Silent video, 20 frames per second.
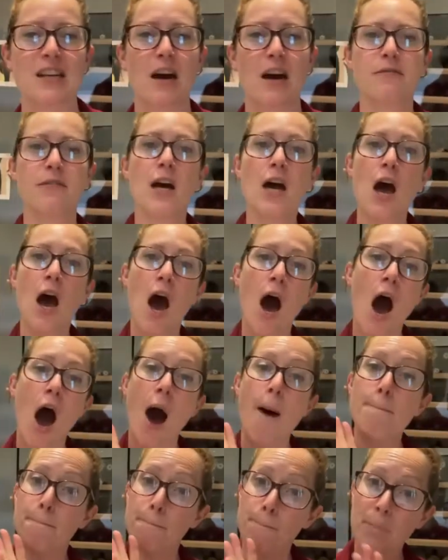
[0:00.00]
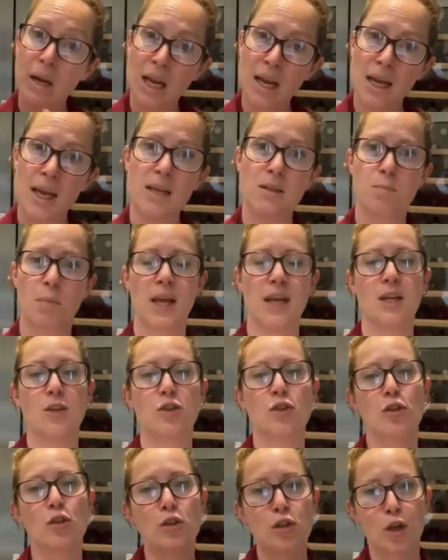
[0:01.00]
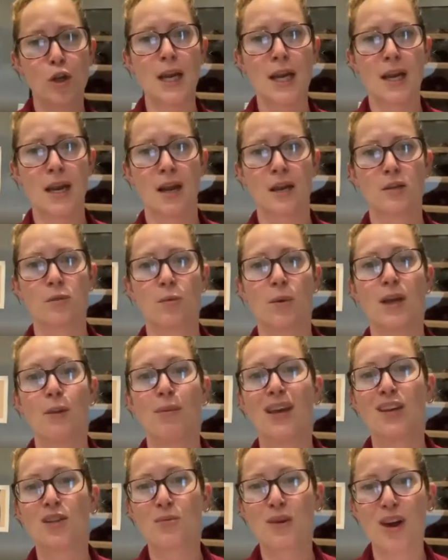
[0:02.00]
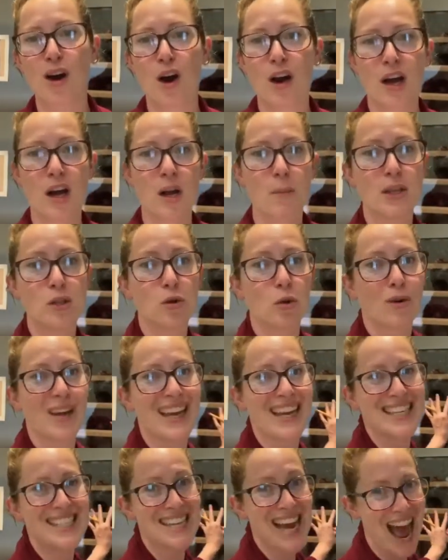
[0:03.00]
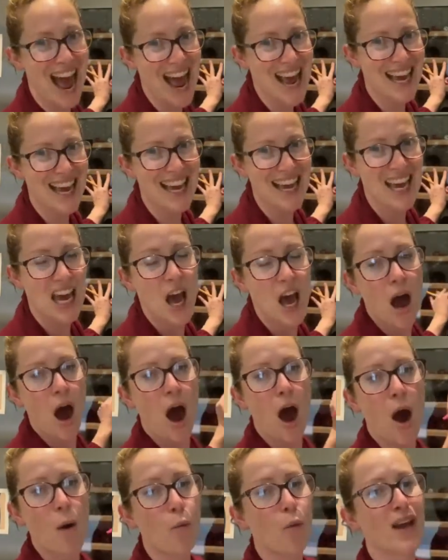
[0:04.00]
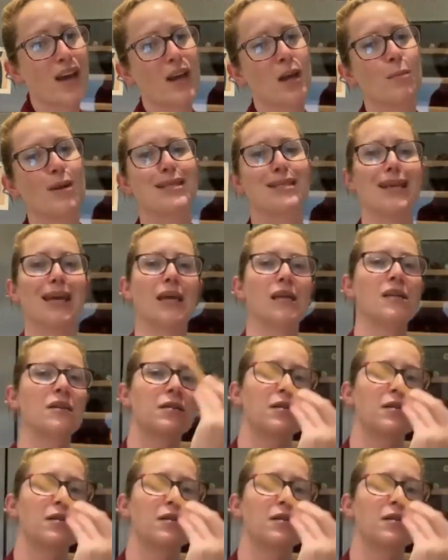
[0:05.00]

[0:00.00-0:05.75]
stuff. Please tune in next week because we are going to be talking tech. We're going to be seeing